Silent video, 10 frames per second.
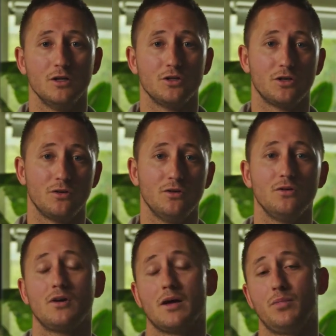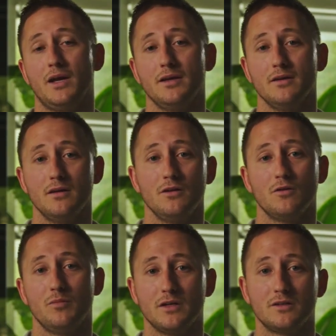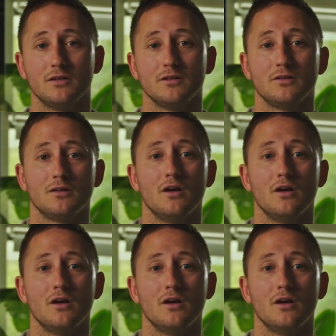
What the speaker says: So you can plan your business